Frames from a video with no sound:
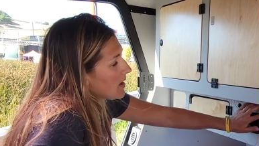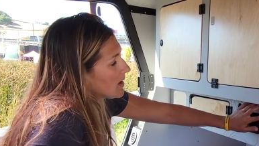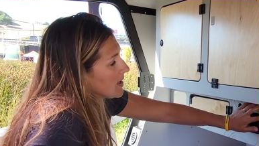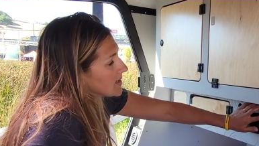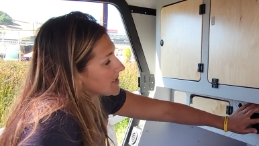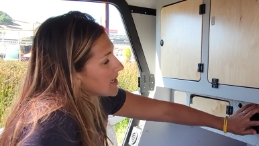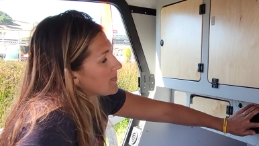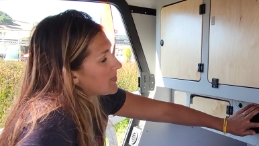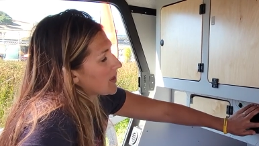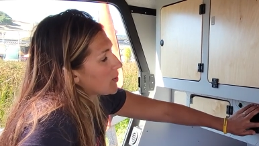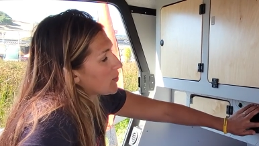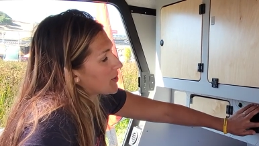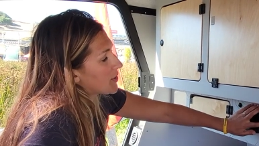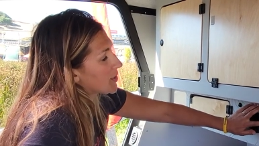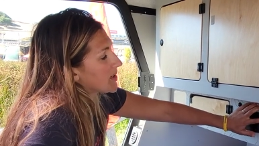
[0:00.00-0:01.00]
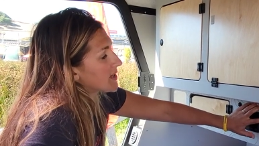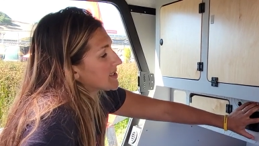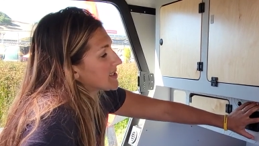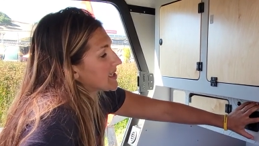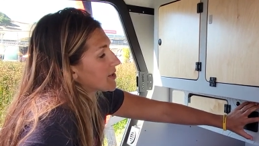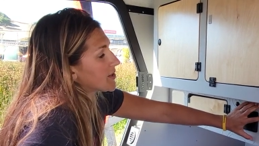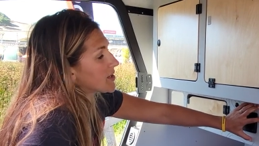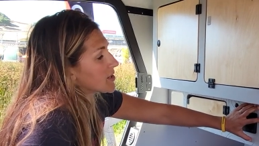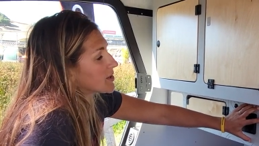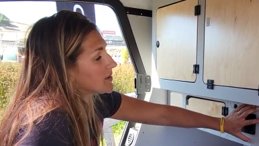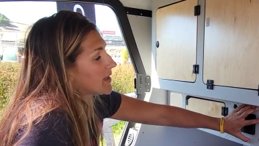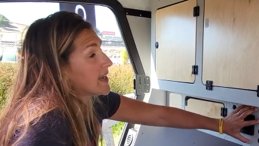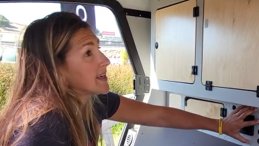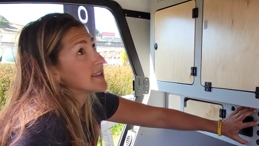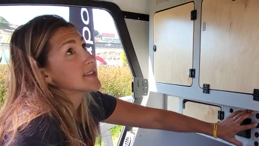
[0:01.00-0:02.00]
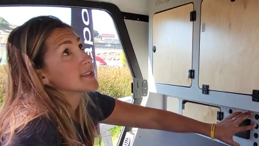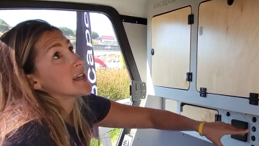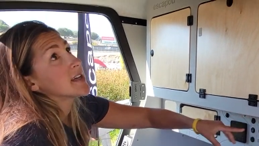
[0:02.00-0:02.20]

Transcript: Same thing with your interior lights.